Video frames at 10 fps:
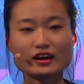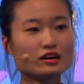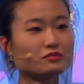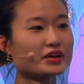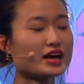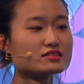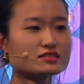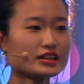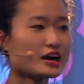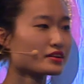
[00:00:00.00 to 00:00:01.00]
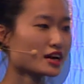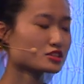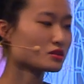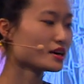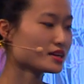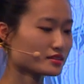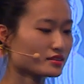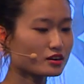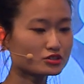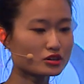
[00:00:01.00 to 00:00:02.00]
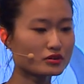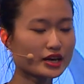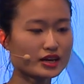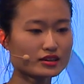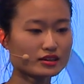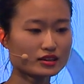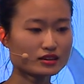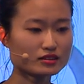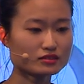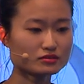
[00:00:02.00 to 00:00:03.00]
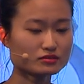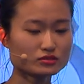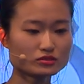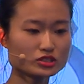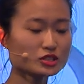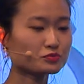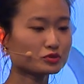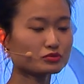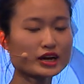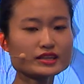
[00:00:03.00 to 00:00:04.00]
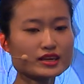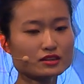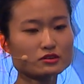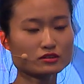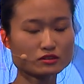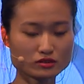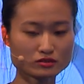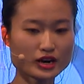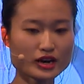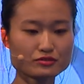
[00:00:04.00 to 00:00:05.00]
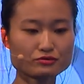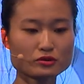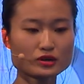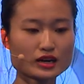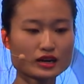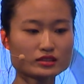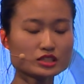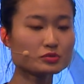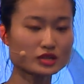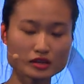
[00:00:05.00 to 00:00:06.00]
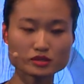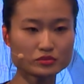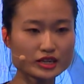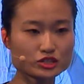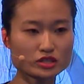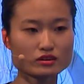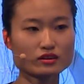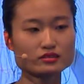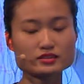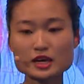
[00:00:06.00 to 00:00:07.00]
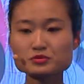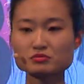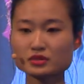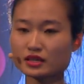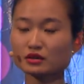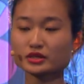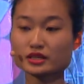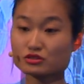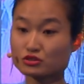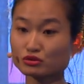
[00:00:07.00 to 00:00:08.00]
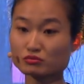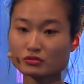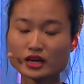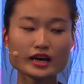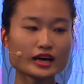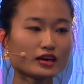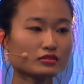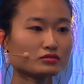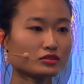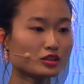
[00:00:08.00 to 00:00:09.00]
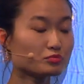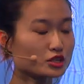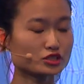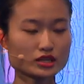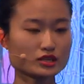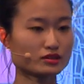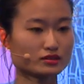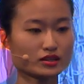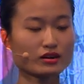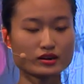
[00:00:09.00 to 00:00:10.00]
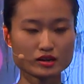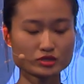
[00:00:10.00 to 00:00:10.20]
um, as a loud SOS and also a uh, deep rallying outcry for uh, deeper contemplation on the types of media we consume, and in particularly our